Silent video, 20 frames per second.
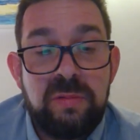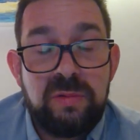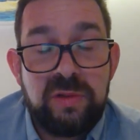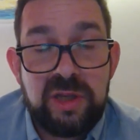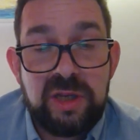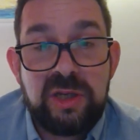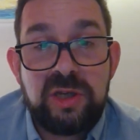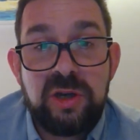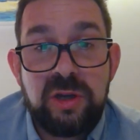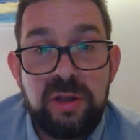
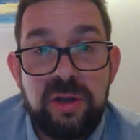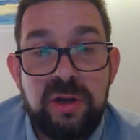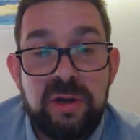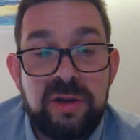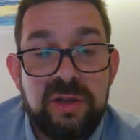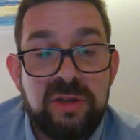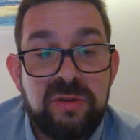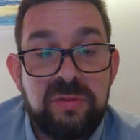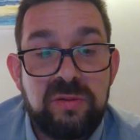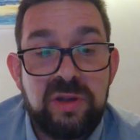with each other
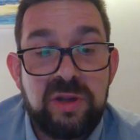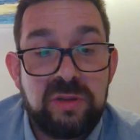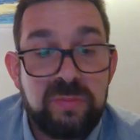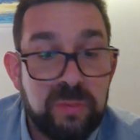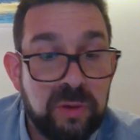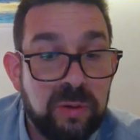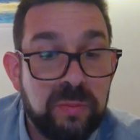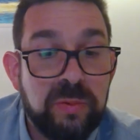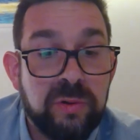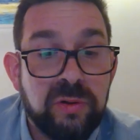as, as
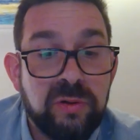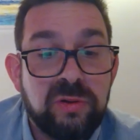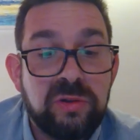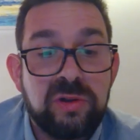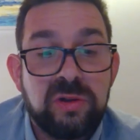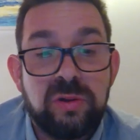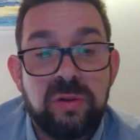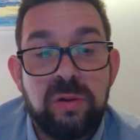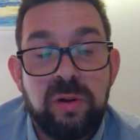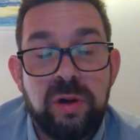
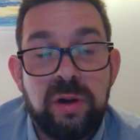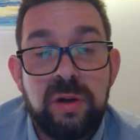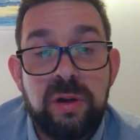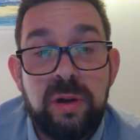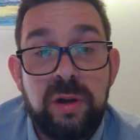pupils or